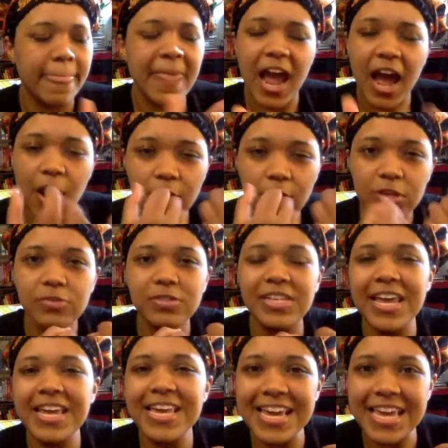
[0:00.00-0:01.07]
how are you
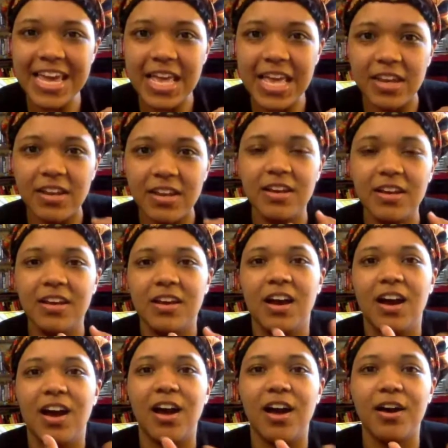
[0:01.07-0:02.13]
taking in
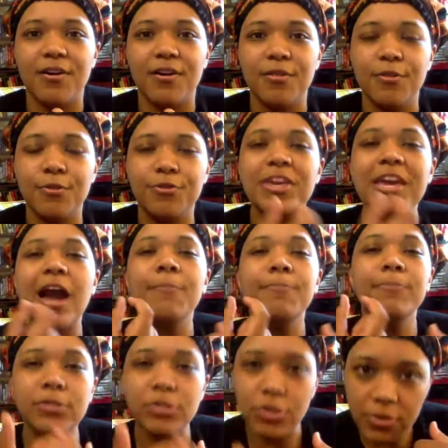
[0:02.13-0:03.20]
the
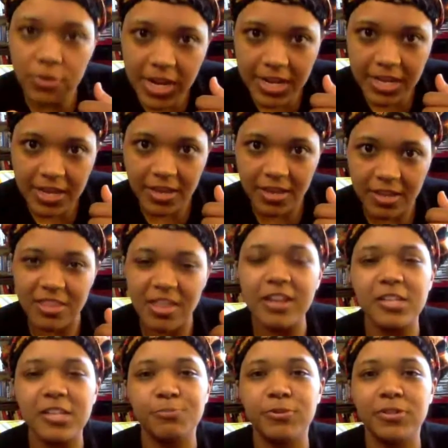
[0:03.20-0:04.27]
opportunity that
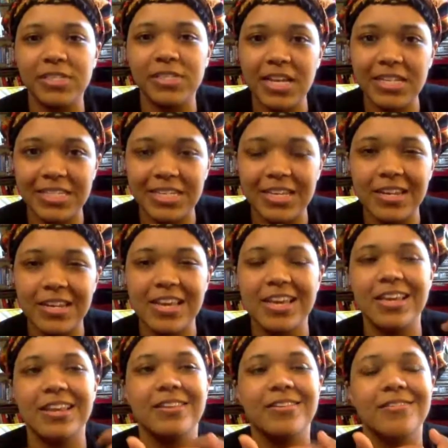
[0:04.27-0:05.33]
is presented
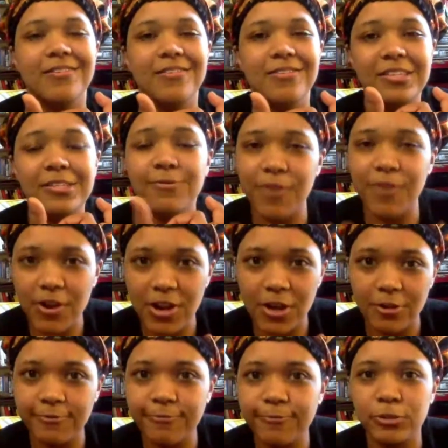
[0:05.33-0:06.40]
in these very
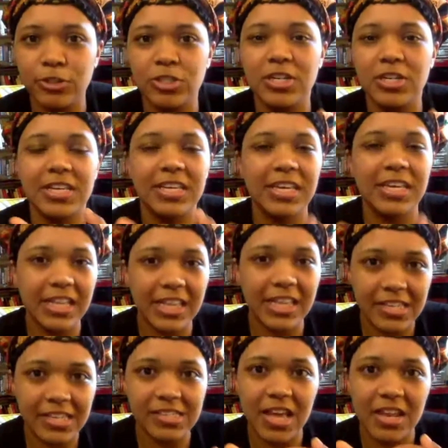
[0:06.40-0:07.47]
unfortunate
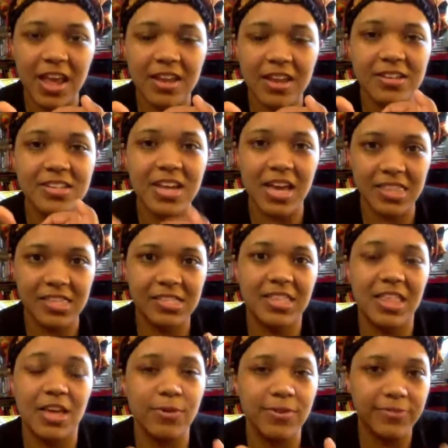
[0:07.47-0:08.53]
killings and deaths
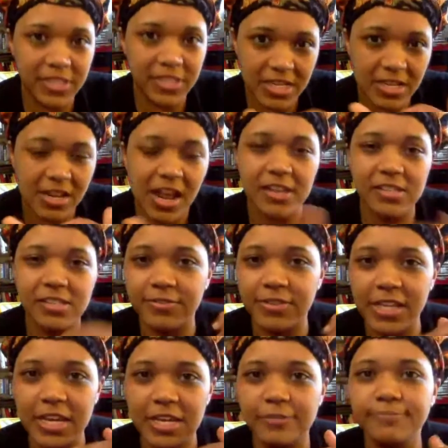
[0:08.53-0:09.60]
that we've seen as of late?